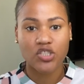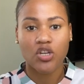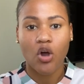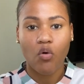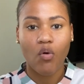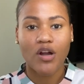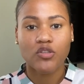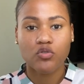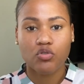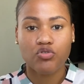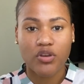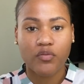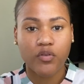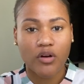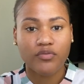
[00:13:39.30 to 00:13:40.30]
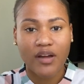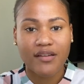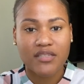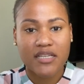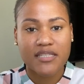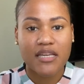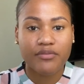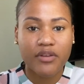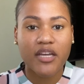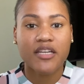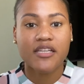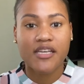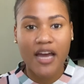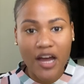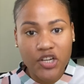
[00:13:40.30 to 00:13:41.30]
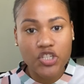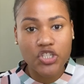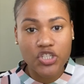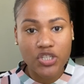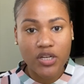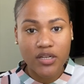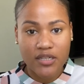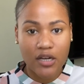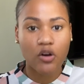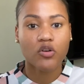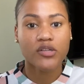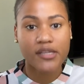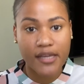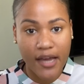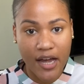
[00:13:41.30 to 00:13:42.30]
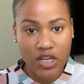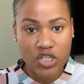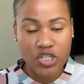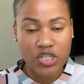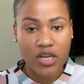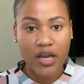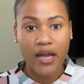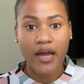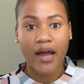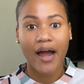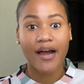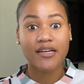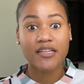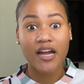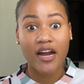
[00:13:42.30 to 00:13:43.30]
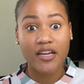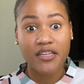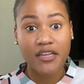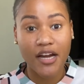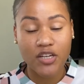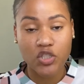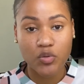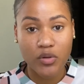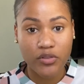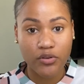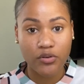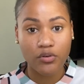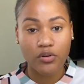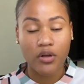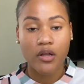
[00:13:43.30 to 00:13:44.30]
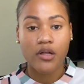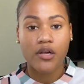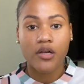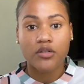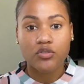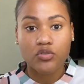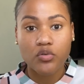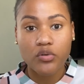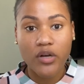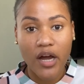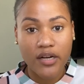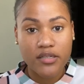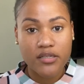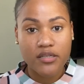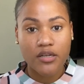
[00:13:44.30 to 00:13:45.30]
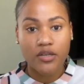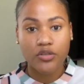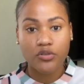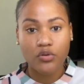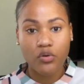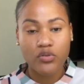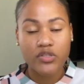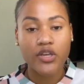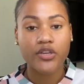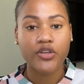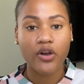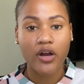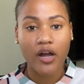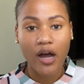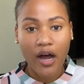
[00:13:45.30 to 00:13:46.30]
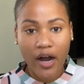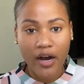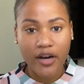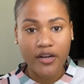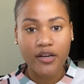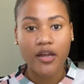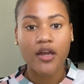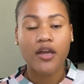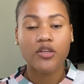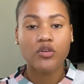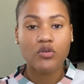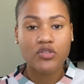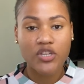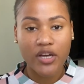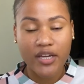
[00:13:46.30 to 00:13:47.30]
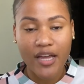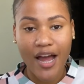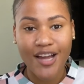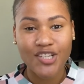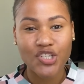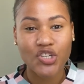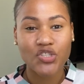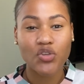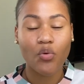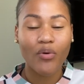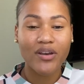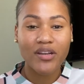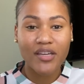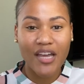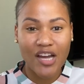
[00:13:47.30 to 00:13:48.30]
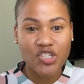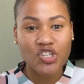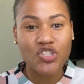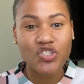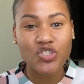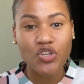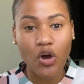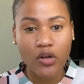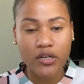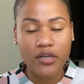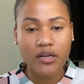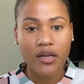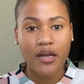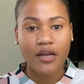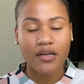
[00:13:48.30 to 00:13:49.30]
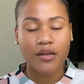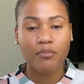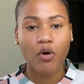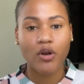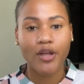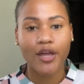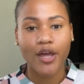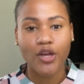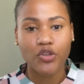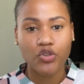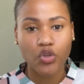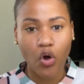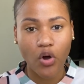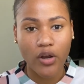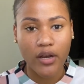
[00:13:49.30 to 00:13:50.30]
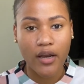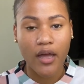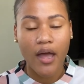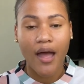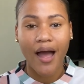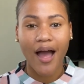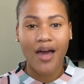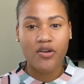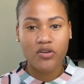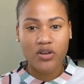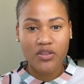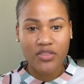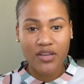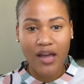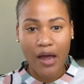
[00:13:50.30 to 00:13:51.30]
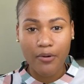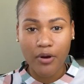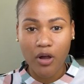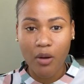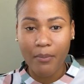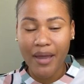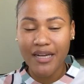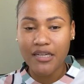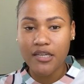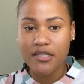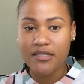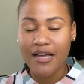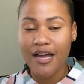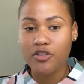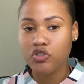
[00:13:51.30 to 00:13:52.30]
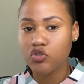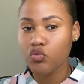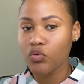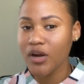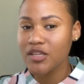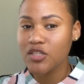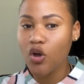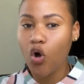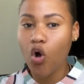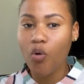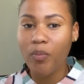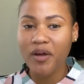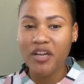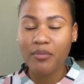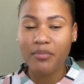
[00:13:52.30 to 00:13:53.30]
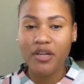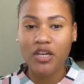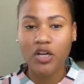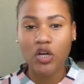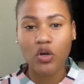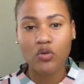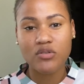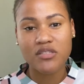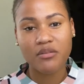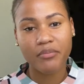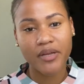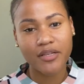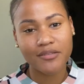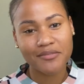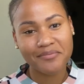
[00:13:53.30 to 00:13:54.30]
1, 2, 3, 4, 5, 6, 7, 8, cash. Take out cash and carry cash with you. Do not use your card, use your cash. So when the cash is done, the money done. Another thing I recommend is as soon as you open your bill, you close the bill.